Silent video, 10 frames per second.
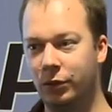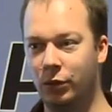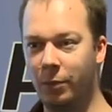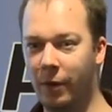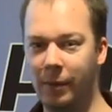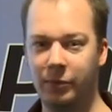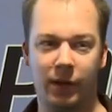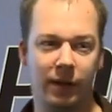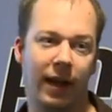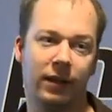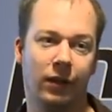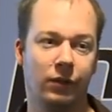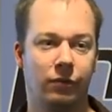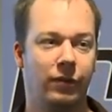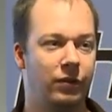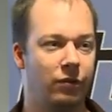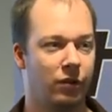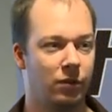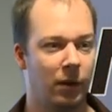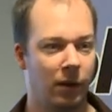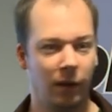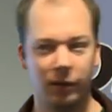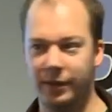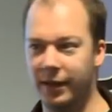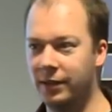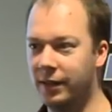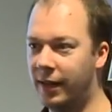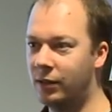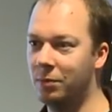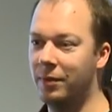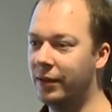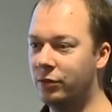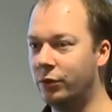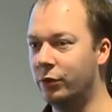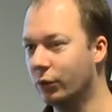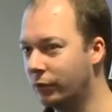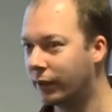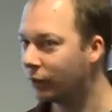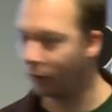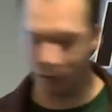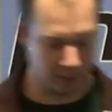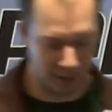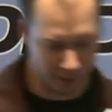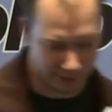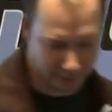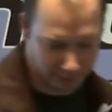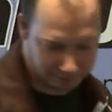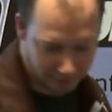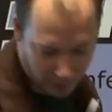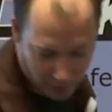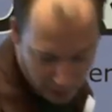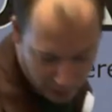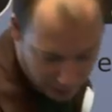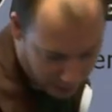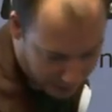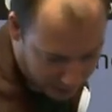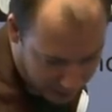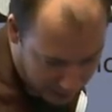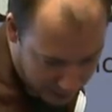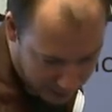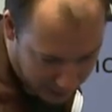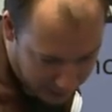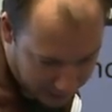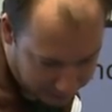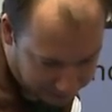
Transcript: to my website that has lots of resources about all those things, and it has some links to tools that you want to play with us on. But I'll get to that in a second.